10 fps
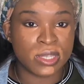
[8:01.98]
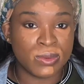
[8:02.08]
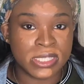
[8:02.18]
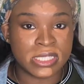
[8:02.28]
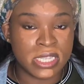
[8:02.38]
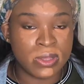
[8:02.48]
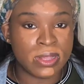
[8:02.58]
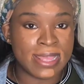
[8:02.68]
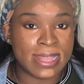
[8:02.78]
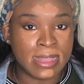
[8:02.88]
so it's still
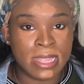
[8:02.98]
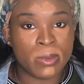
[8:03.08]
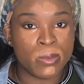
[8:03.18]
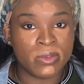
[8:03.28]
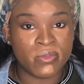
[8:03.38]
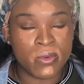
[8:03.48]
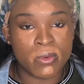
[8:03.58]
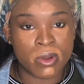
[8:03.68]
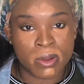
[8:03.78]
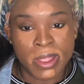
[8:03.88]
that liquid
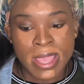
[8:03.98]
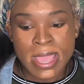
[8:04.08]
form.